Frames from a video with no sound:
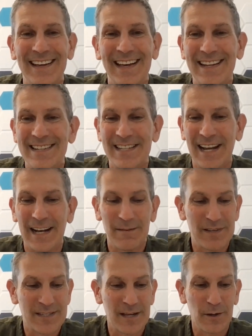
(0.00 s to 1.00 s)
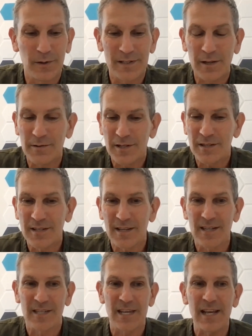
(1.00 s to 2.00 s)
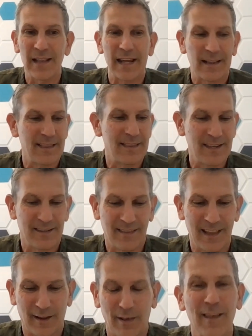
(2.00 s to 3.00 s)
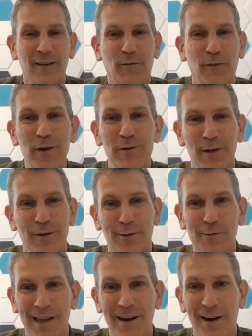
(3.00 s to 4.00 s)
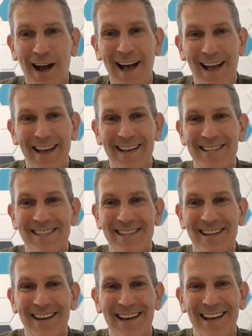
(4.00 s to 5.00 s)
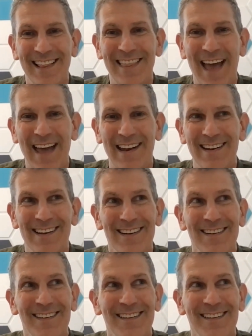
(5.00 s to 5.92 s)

And so just to see like this future through their eyes, that